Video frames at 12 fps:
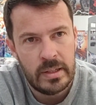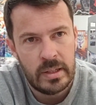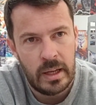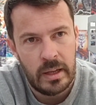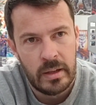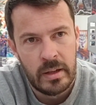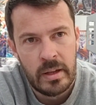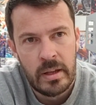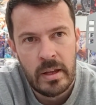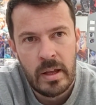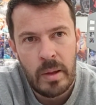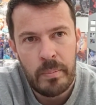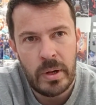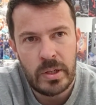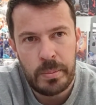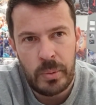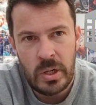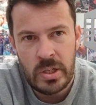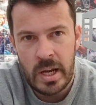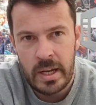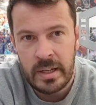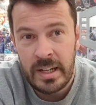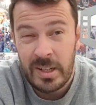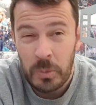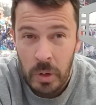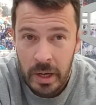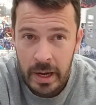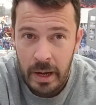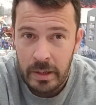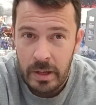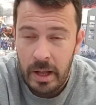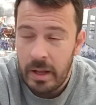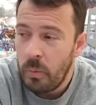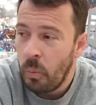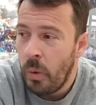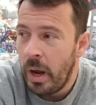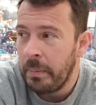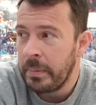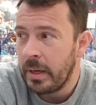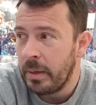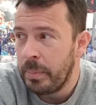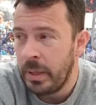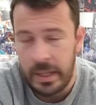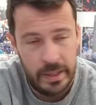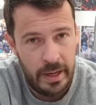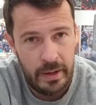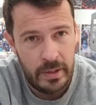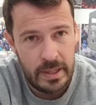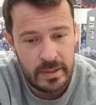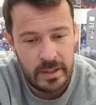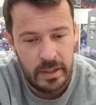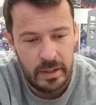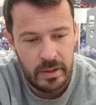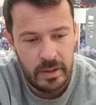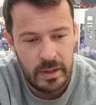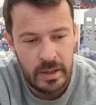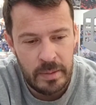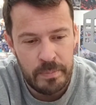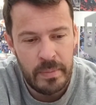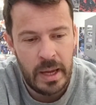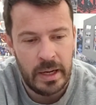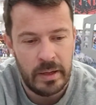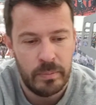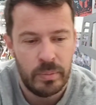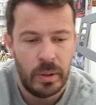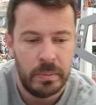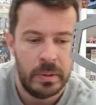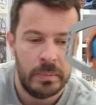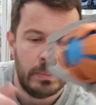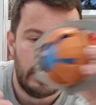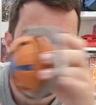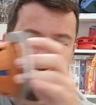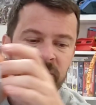It's much appreciated. I need to work out where I'm going to put it now. That's the main problem.